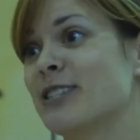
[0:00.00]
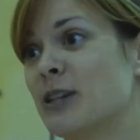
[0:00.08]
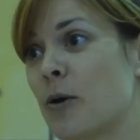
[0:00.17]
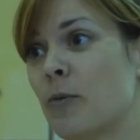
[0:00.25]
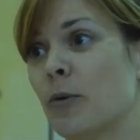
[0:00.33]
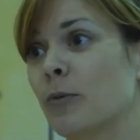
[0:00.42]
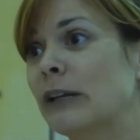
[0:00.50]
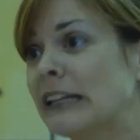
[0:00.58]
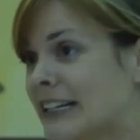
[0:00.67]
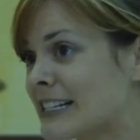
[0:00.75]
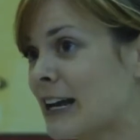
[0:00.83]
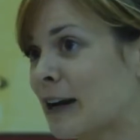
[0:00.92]
So we're
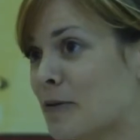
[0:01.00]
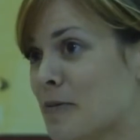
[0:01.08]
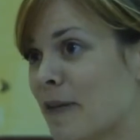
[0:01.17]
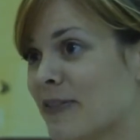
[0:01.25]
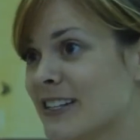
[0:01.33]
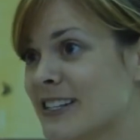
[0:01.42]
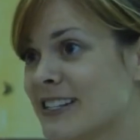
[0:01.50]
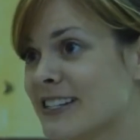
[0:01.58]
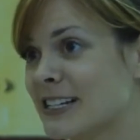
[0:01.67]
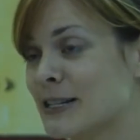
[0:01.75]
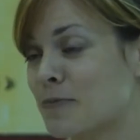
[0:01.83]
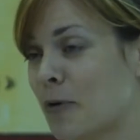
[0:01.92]
really excited about
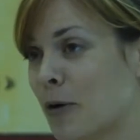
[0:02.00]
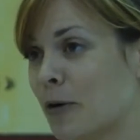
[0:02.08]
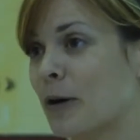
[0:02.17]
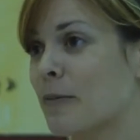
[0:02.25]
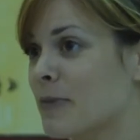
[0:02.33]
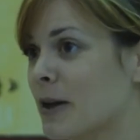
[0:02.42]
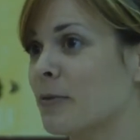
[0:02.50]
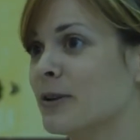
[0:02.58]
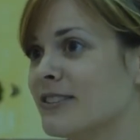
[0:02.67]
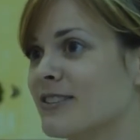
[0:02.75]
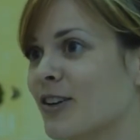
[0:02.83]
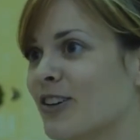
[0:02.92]
this program that
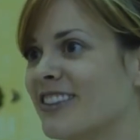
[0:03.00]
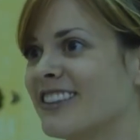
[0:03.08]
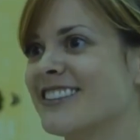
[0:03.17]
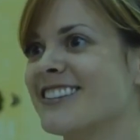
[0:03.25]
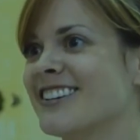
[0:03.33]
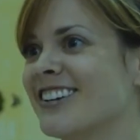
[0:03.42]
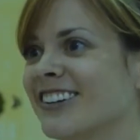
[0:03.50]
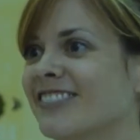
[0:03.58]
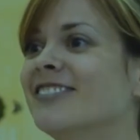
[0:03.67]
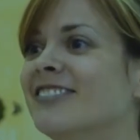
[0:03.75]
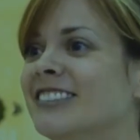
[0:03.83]
we started this year.